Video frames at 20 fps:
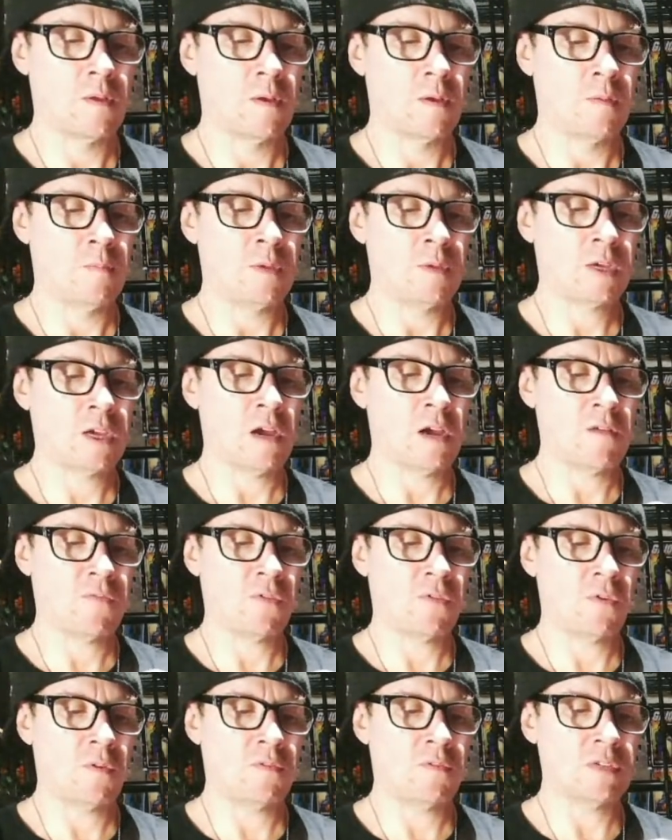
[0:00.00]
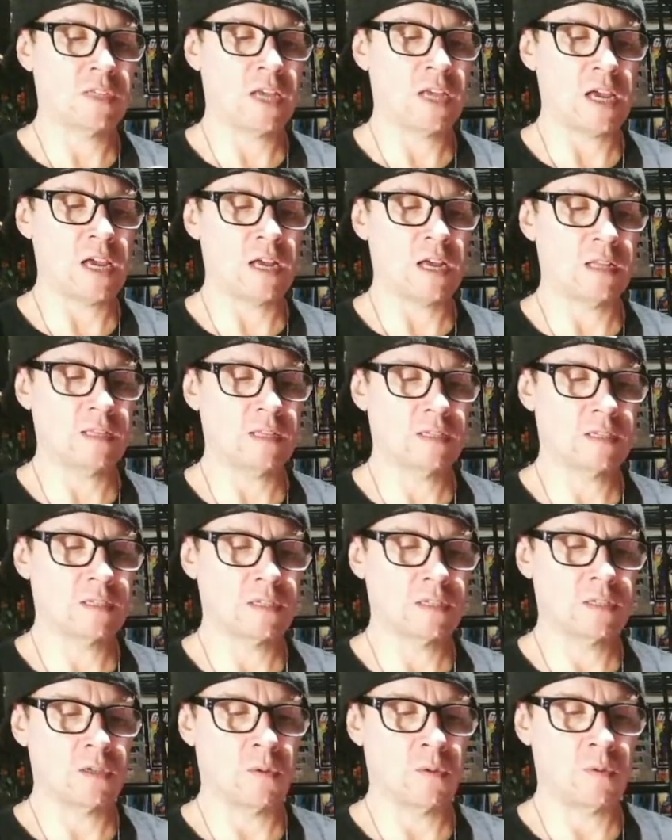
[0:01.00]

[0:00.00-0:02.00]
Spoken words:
Be careful of his hands so